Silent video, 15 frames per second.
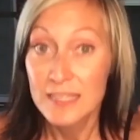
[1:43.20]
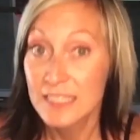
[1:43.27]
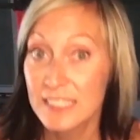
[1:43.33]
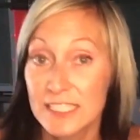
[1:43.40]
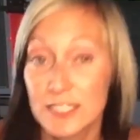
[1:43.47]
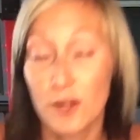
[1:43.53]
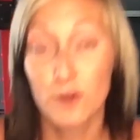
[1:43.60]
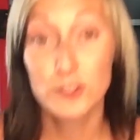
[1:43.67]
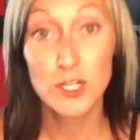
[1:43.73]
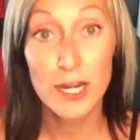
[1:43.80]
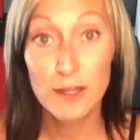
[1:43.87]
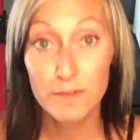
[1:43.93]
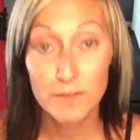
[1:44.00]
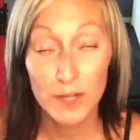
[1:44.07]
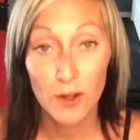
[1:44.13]
Still trying
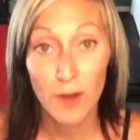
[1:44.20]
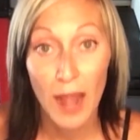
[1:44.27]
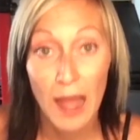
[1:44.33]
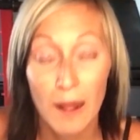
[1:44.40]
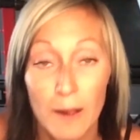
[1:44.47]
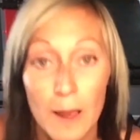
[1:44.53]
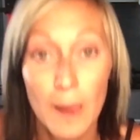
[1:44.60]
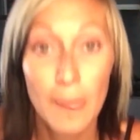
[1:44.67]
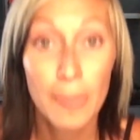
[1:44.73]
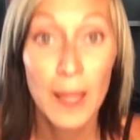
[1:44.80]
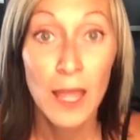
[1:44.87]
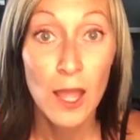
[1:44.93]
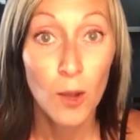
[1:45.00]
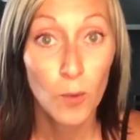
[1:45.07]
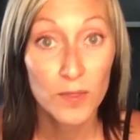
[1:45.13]
to figure out
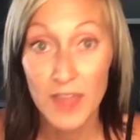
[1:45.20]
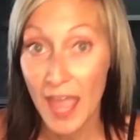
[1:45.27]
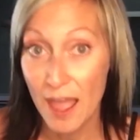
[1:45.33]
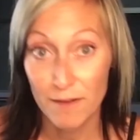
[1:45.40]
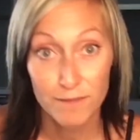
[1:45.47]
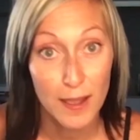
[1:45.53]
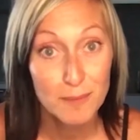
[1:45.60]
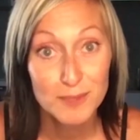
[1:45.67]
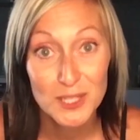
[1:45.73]
what the F I'm